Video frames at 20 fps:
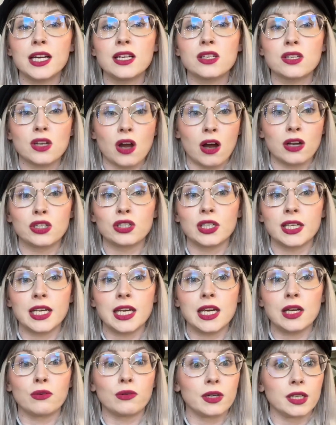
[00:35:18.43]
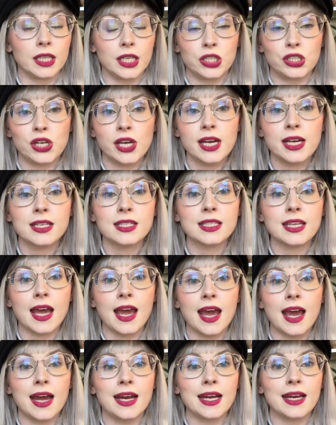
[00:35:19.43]
staunchly religious
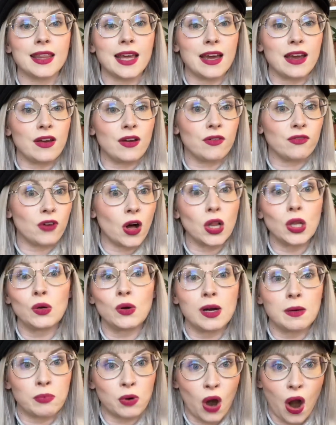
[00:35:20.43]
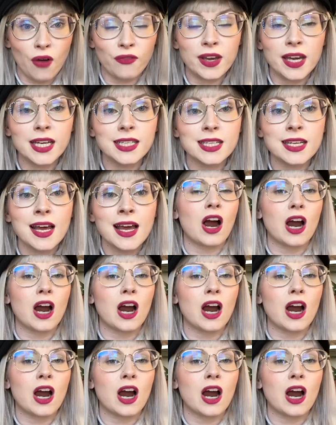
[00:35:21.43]
and they follow a prophet.